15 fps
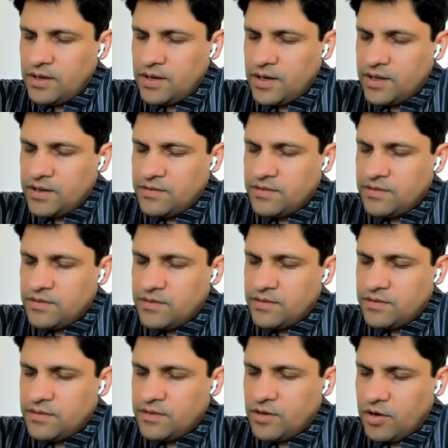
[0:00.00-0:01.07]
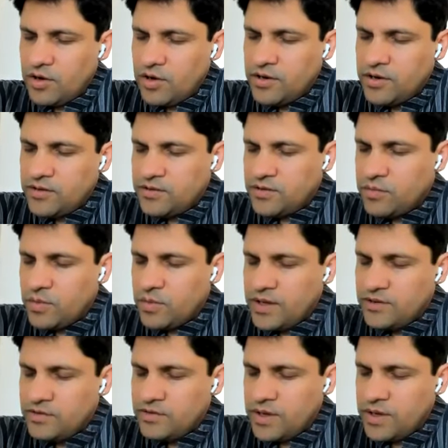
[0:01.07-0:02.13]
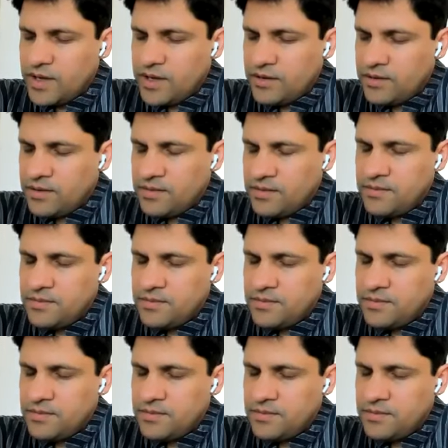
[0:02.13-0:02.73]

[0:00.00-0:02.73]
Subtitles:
in as honest a way as you can.